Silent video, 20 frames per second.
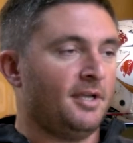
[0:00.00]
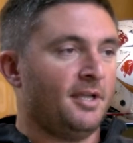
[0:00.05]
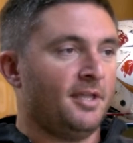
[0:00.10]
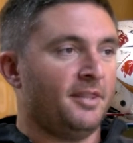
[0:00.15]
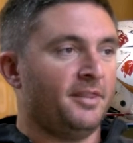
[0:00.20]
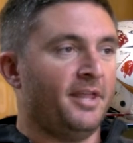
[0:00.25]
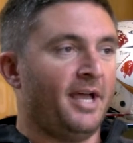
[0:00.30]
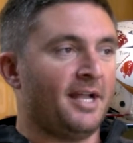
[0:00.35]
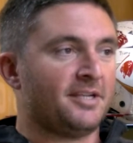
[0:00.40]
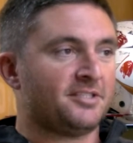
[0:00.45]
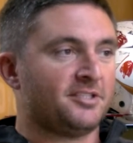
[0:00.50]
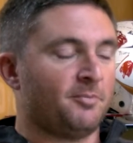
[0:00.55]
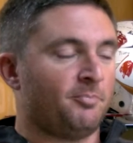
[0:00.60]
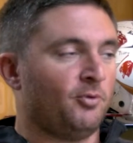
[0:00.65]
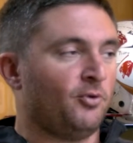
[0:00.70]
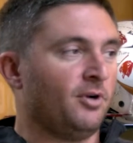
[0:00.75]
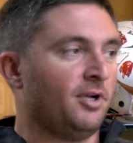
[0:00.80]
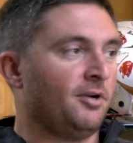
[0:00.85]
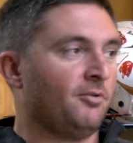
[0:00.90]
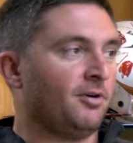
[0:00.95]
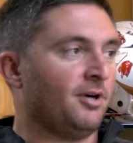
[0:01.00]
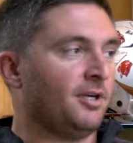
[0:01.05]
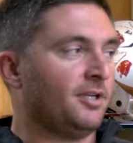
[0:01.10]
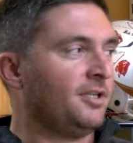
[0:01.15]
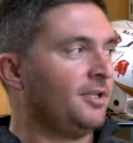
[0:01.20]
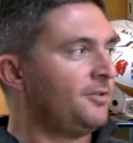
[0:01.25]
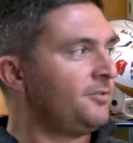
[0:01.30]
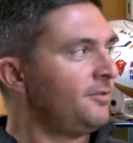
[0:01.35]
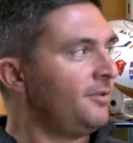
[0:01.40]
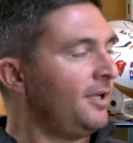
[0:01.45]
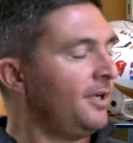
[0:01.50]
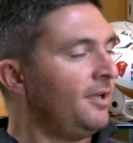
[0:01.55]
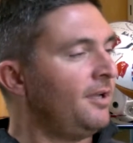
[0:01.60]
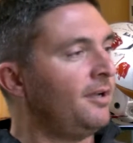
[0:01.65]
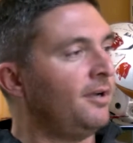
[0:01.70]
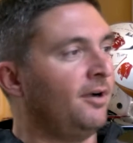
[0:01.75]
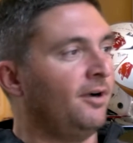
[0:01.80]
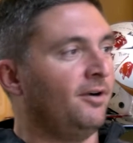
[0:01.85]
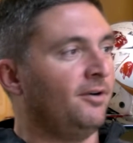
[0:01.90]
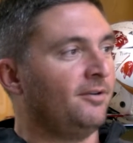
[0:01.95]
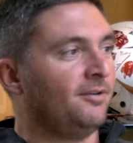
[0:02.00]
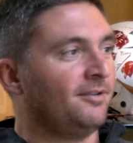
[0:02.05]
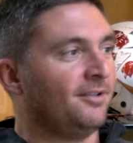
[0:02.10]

that's the point where our kids were like, oh,